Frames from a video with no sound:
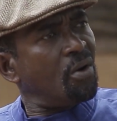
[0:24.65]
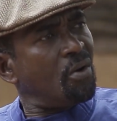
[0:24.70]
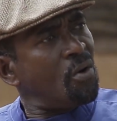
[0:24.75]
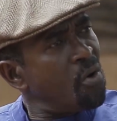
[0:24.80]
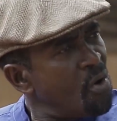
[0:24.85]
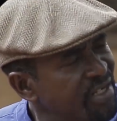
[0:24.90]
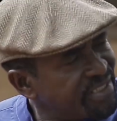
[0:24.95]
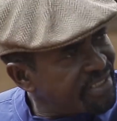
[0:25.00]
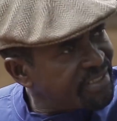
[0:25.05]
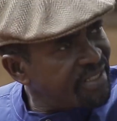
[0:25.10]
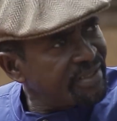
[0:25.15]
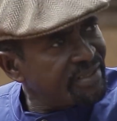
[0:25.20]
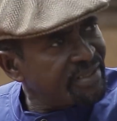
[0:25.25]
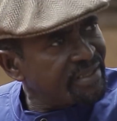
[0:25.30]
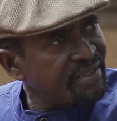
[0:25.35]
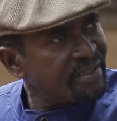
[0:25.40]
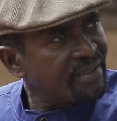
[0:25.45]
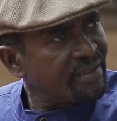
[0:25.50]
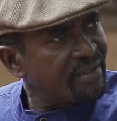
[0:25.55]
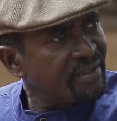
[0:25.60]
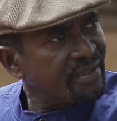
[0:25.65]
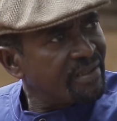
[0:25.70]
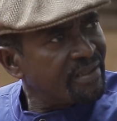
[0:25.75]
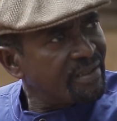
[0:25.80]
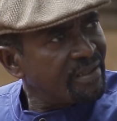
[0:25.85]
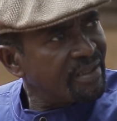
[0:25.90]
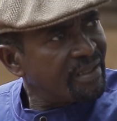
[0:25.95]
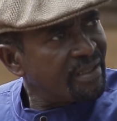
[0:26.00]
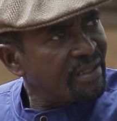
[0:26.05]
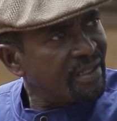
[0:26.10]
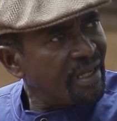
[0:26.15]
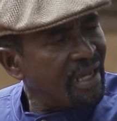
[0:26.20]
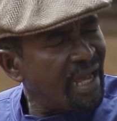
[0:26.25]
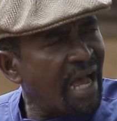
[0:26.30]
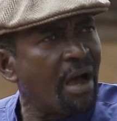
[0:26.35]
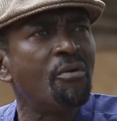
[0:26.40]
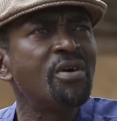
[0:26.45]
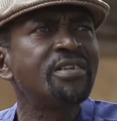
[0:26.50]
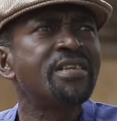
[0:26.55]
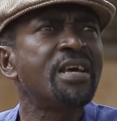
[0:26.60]
Who is this?
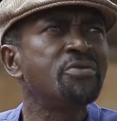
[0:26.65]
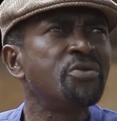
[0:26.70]
And what